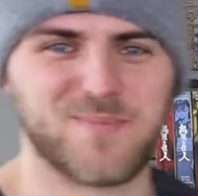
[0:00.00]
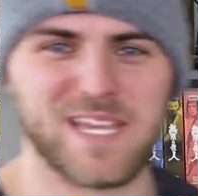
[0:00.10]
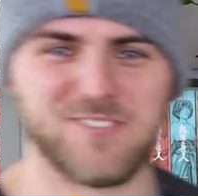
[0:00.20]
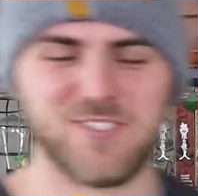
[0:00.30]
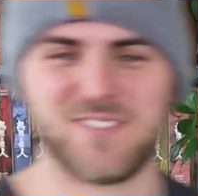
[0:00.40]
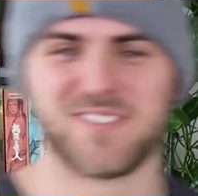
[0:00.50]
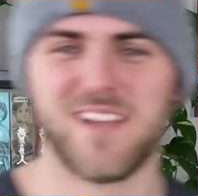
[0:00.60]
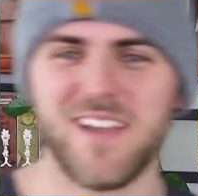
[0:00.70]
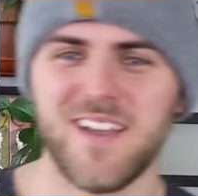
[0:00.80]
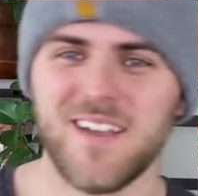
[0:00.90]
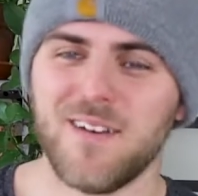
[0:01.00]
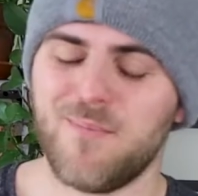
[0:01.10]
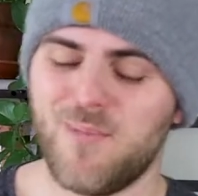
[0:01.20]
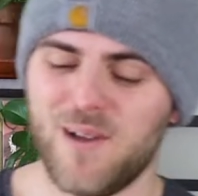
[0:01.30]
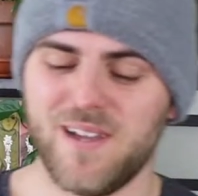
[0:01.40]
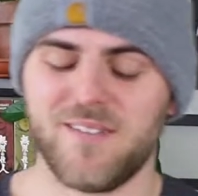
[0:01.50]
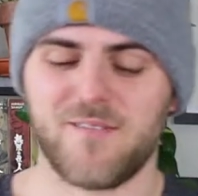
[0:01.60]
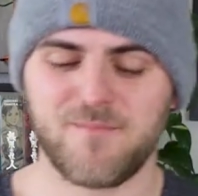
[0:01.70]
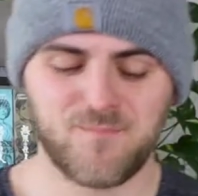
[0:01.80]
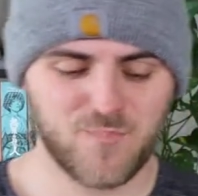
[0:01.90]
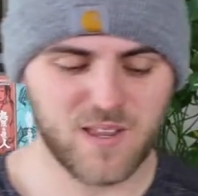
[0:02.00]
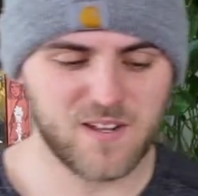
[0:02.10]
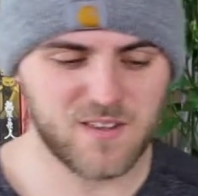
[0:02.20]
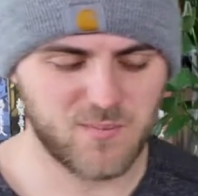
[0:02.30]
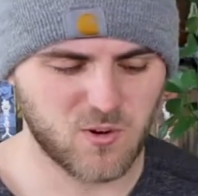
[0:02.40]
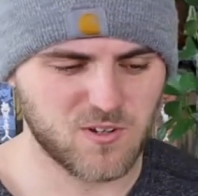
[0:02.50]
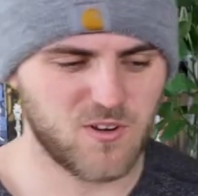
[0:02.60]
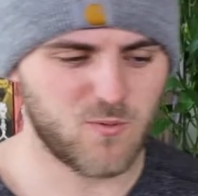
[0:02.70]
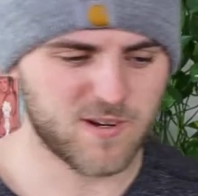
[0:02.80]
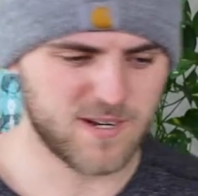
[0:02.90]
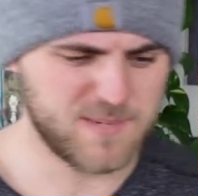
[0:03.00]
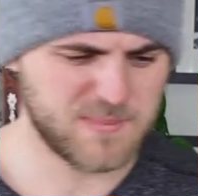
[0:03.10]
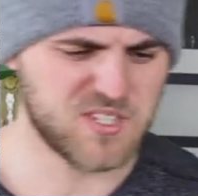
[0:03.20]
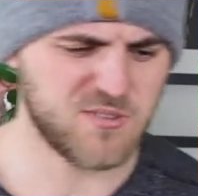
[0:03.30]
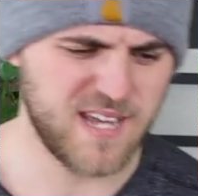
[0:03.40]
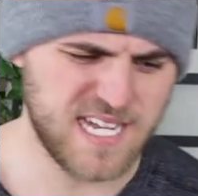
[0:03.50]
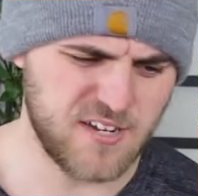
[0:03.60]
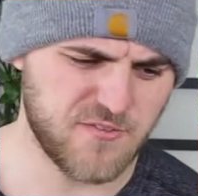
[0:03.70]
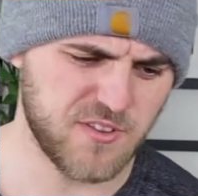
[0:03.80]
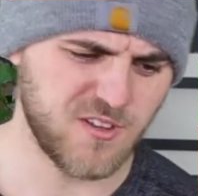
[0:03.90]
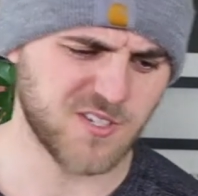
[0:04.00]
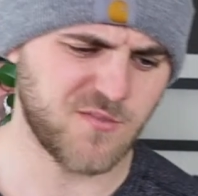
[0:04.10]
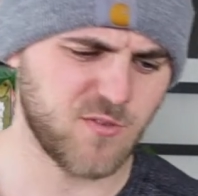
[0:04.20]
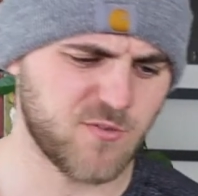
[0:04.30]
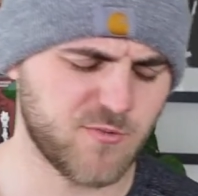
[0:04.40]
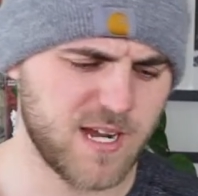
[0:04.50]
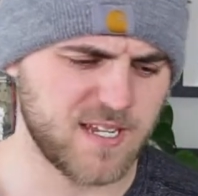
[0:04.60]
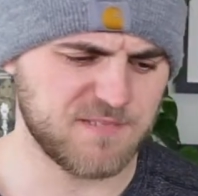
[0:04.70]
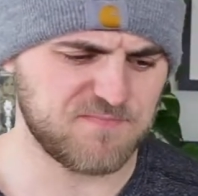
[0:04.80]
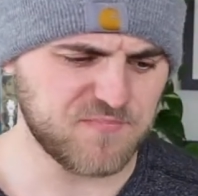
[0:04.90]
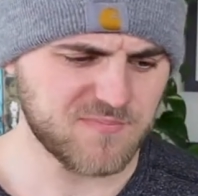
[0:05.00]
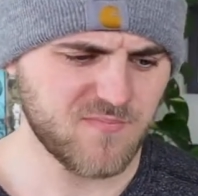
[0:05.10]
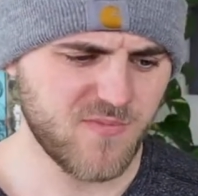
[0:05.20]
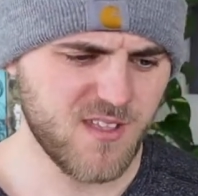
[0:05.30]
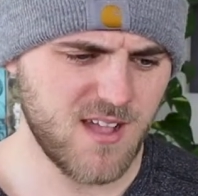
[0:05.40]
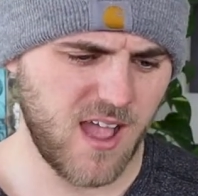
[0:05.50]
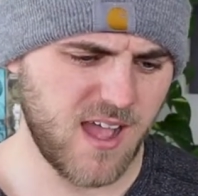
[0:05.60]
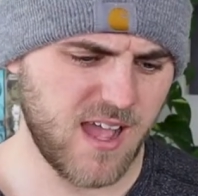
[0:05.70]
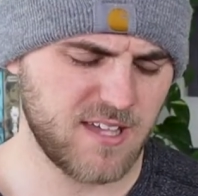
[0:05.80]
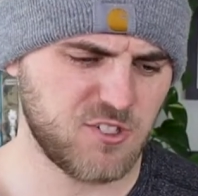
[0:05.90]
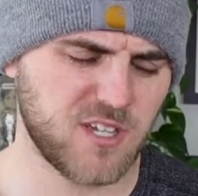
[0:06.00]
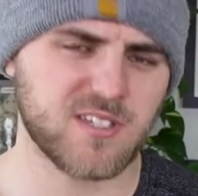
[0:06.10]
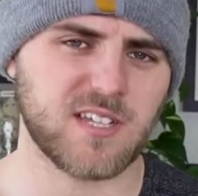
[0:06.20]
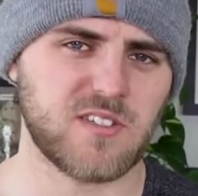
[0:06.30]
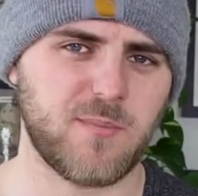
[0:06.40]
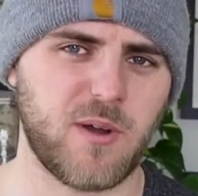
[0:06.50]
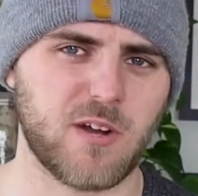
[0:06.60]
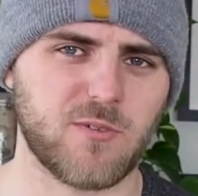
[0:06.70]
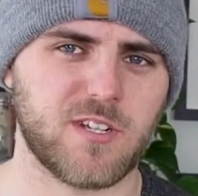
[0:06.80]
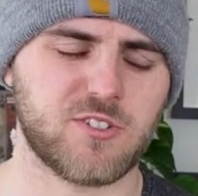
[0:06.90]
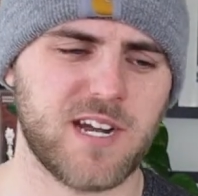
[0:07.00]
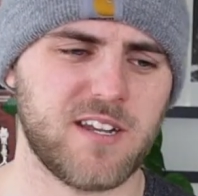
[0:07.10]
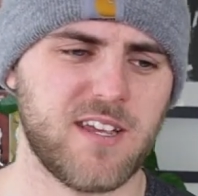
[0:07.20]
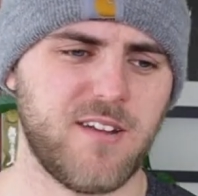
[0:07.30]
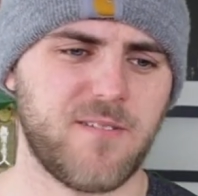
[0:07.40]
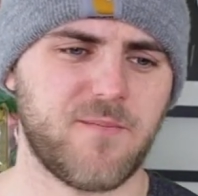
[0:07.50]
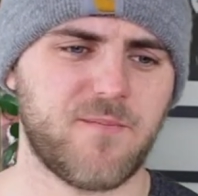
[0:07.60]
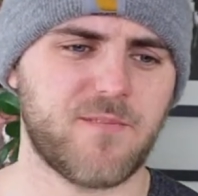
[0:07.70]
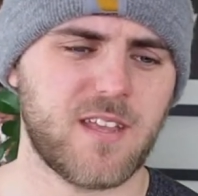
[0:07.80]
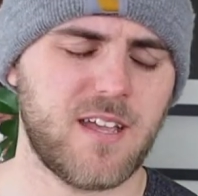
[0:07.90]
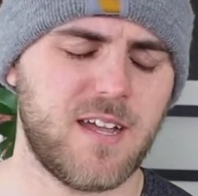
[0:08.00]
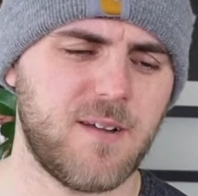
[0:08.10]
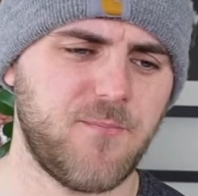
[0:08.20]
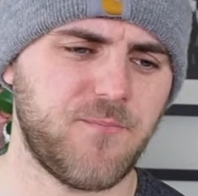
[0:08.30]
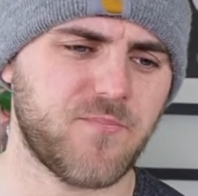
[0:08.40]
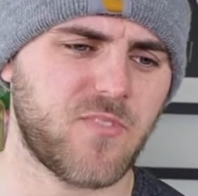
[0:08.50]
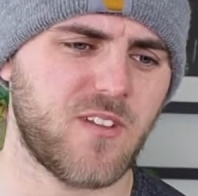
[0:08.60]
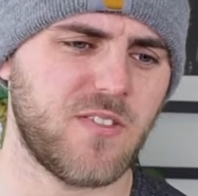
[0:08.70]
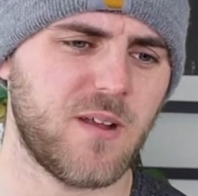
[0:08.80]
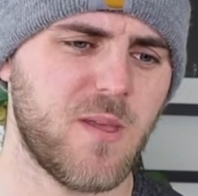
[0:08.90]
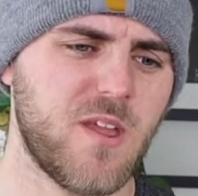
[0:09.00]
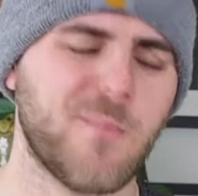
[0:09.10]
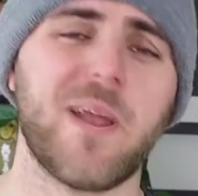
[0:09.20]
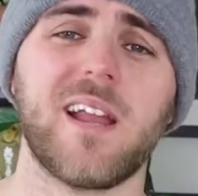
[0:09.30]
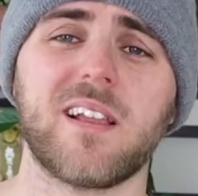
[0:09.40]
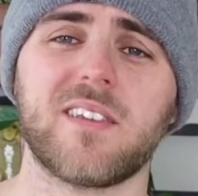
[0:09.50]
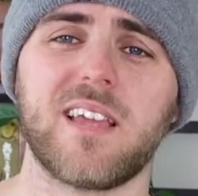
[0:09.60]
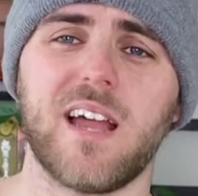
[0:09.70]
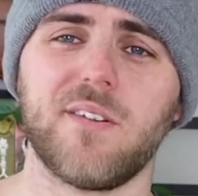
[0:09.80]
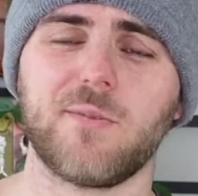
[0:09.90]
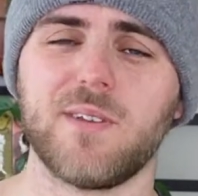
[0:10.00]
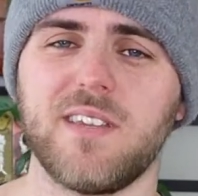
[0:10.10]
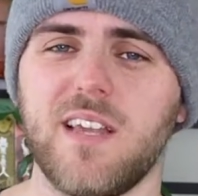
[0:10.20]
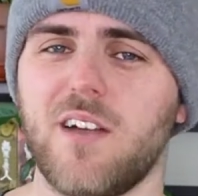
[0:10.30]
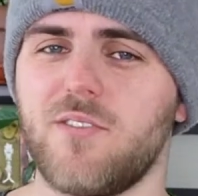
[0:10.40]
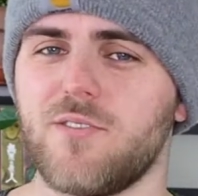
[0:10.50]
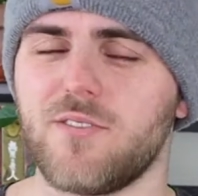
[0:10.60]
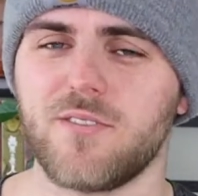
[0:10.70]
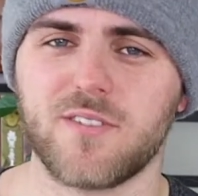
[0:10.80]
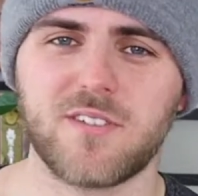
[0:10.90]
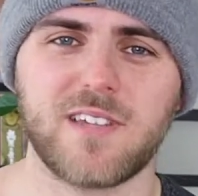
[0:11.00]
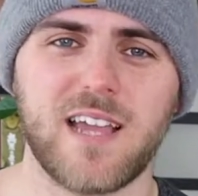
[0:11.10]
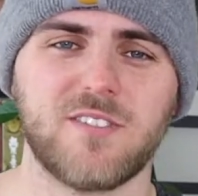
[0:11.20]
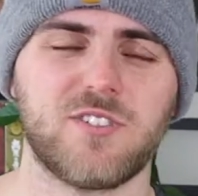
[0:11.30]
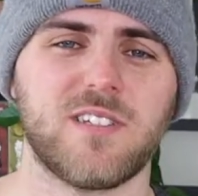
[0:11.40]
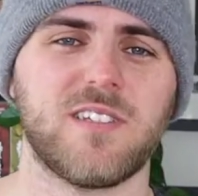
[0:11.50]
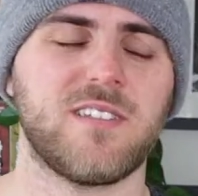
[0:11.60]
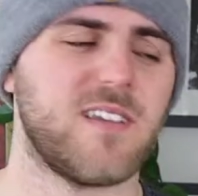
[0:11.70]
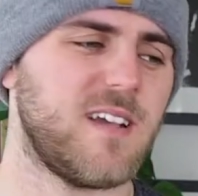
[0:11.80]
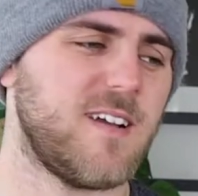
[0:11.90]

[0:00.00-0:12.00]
pages. But Blade of the Immortal, where I'm up to now, for those of you who have read it, I just got to the part where they're trying to they're banding together with the other Kenshin.